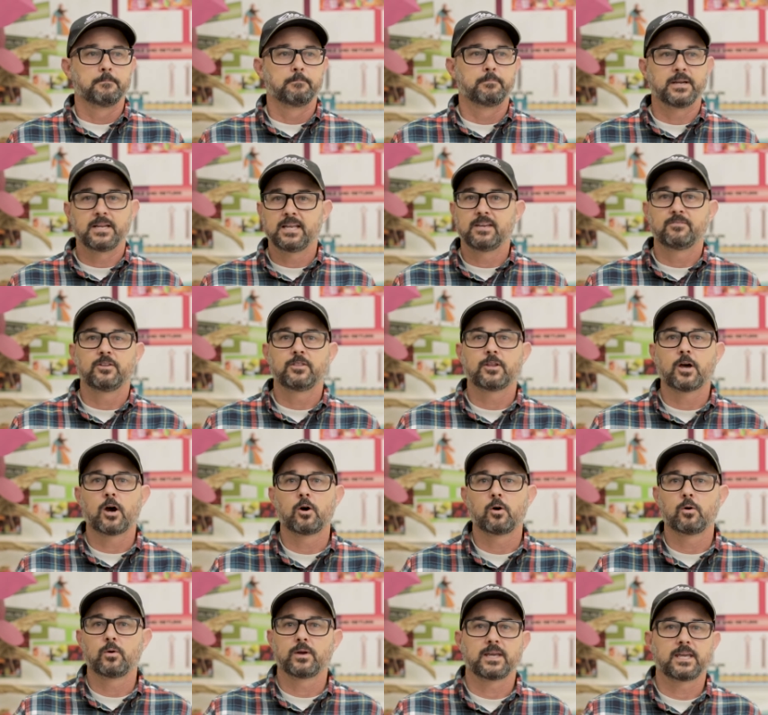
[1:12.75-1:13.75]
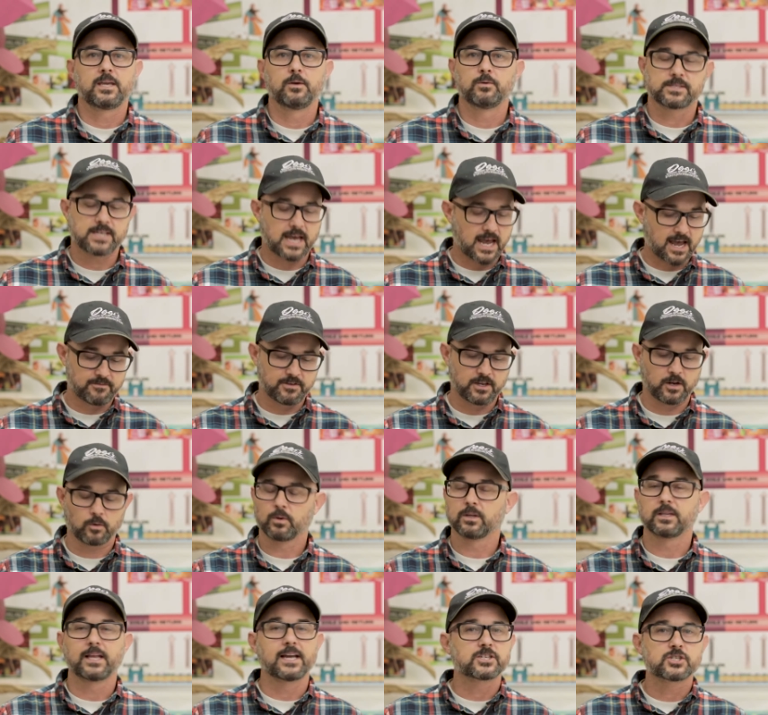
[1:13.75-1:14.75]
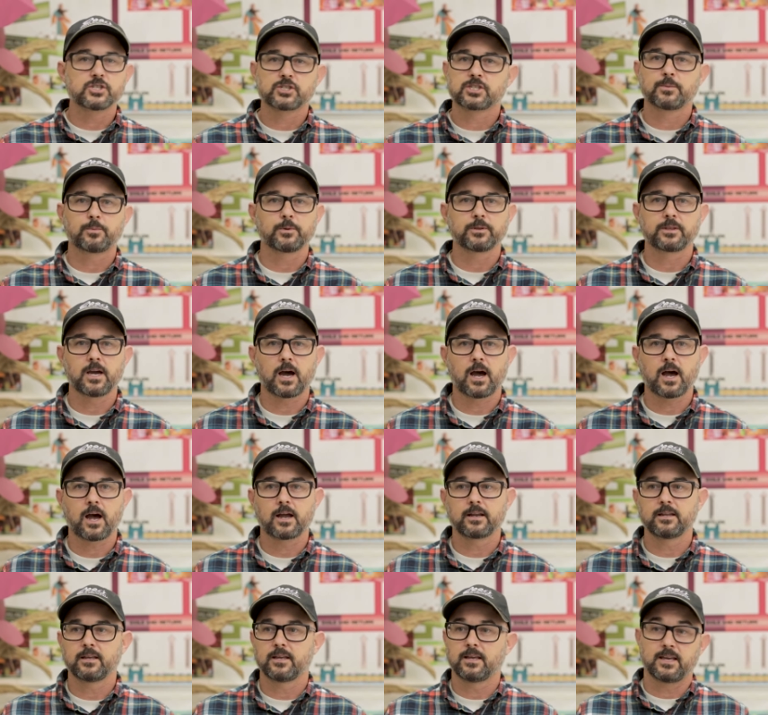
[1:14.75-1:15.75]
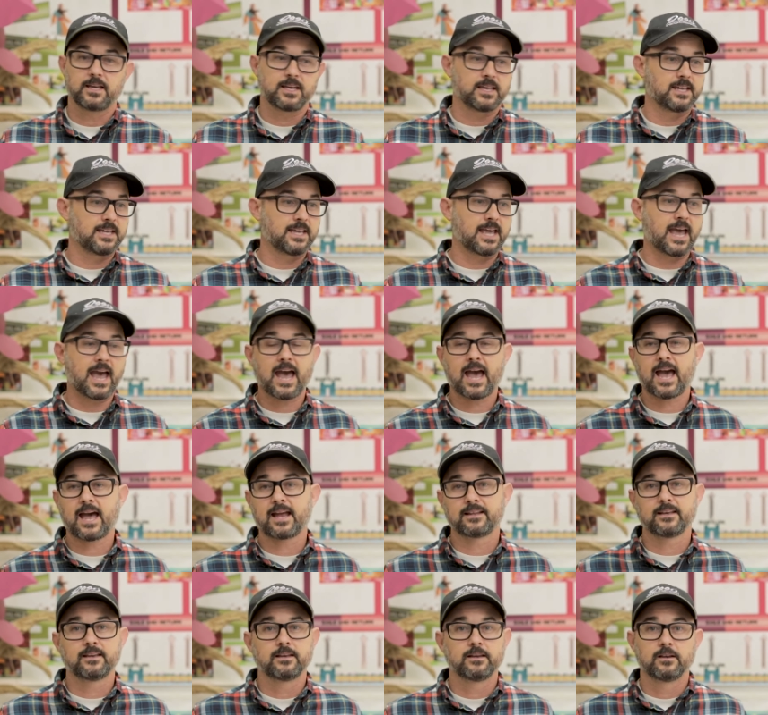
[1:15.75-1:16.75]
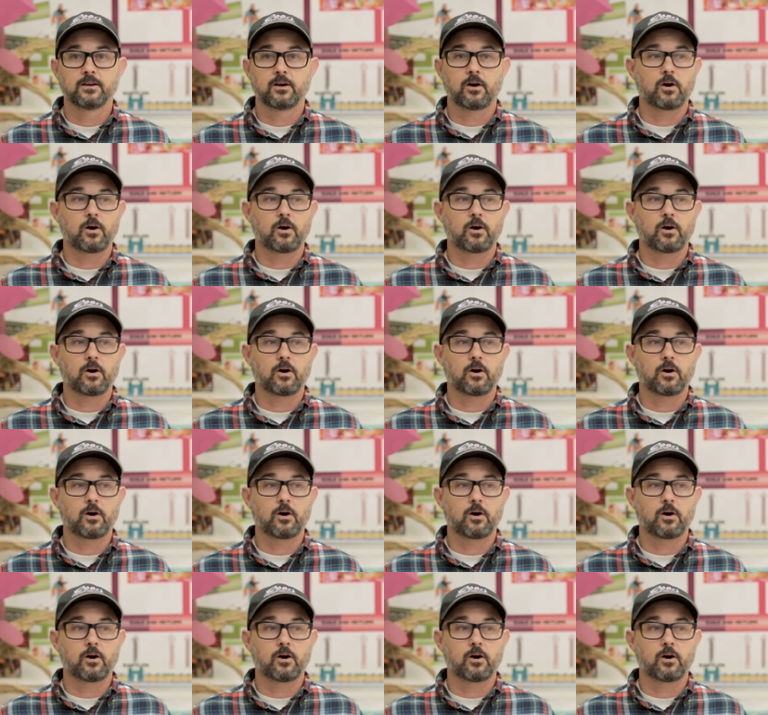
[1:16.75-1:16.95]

But even though he was having a relationship with God, he had